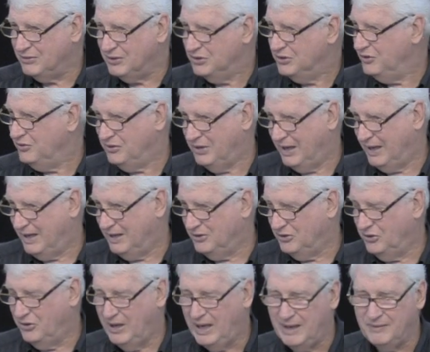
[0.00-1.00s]
to do that.
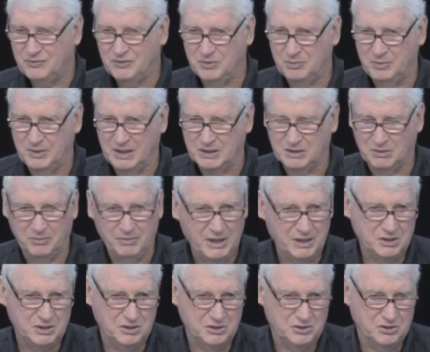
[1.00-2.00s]
You have to be, as a
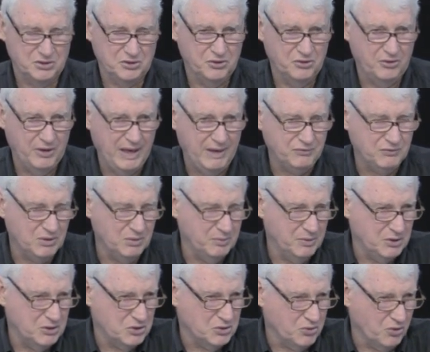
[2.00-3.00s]
messenger, you have to
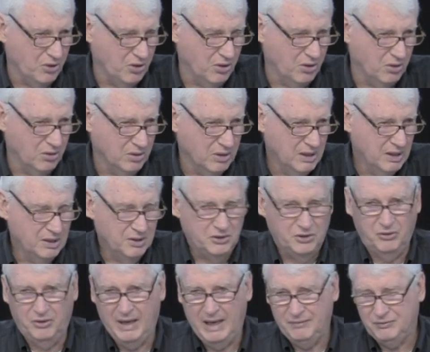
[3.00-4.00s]
be strong.
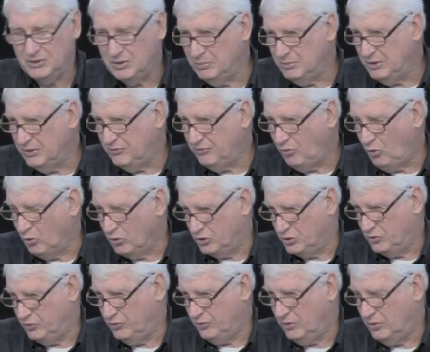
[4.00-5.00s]
You have to be
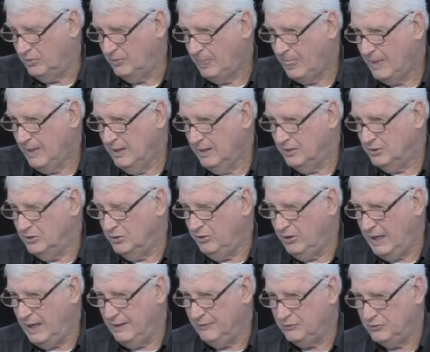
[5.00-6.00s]
forceful. You
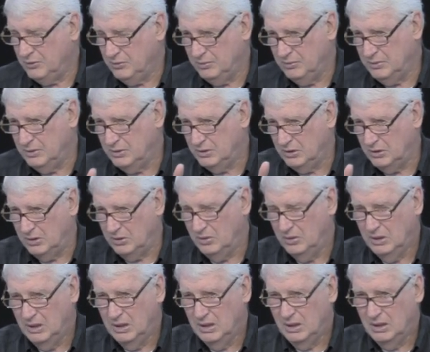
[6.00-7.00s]
have to, to,
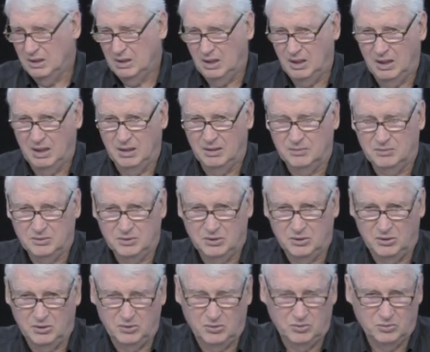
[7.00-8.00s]
uh,
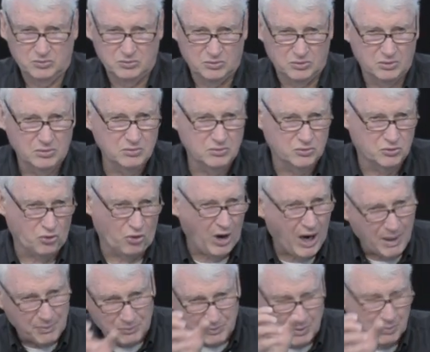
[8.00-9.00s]
to
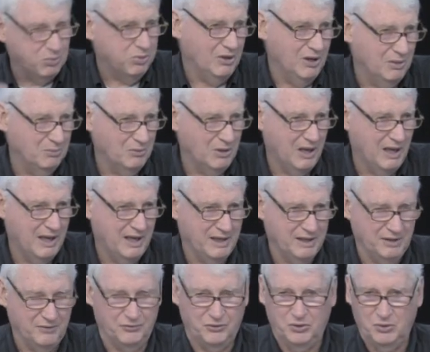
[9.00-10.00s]
drop the plumb
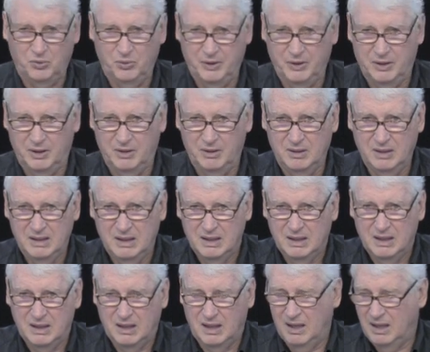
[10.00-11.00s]
line, if you will,
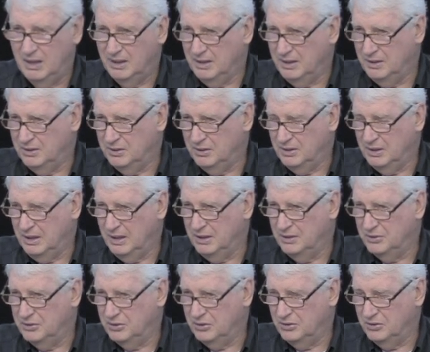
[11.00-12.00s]
uh, in,
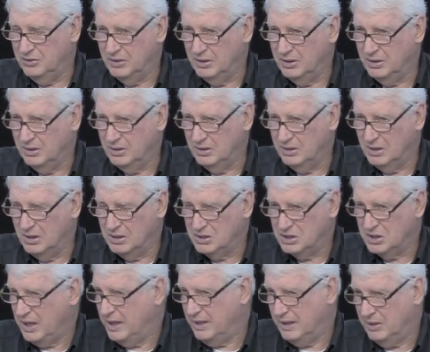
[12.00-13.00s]
into the, the
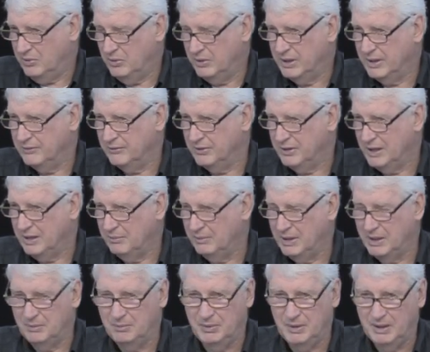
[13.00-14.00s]
setting, whatever that
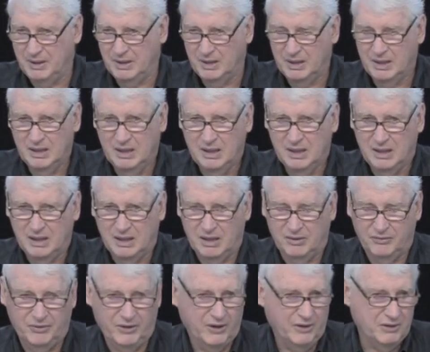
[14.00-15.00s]
may be, in
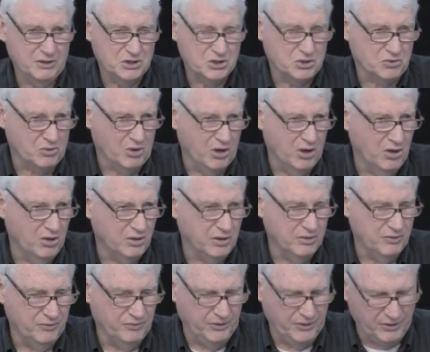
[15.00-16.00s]
a very strong
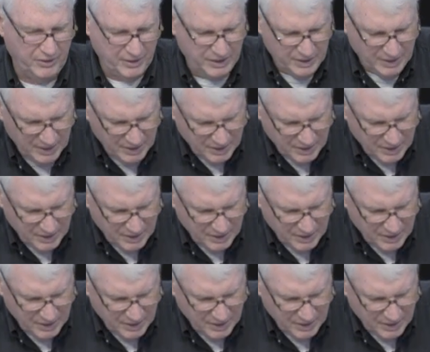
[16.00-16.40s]
and very